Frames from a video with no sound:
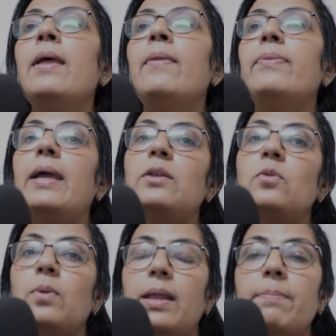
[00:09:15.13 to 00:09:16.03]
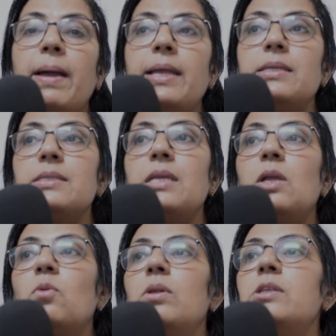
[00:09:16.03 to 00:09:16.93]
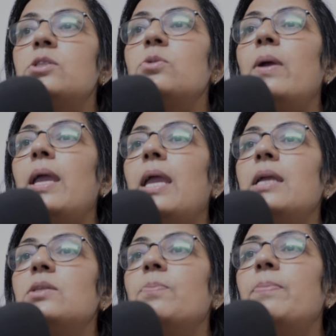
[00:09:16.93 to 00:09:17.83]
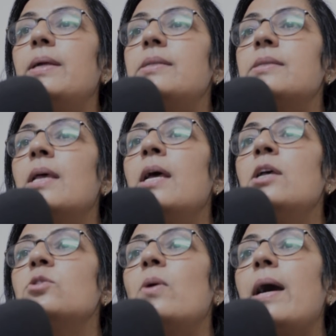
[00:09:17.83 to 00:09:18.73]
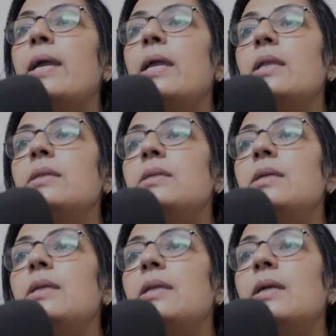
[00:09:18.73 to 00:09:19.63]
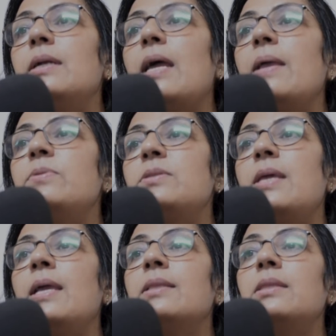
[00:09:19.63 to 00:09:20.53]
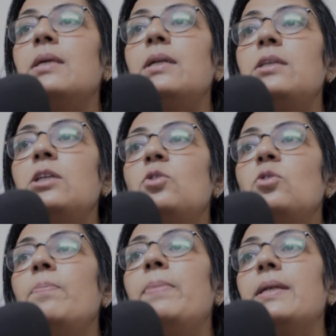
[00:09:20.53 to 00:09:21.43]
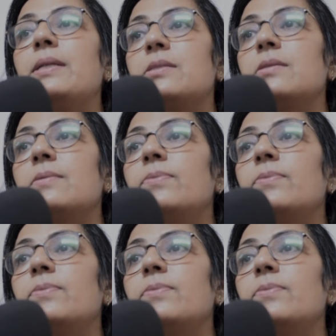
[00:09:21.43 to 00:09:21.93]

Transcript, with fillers: that 1 byte is equals to 8 bits. So int data types take 32 bits.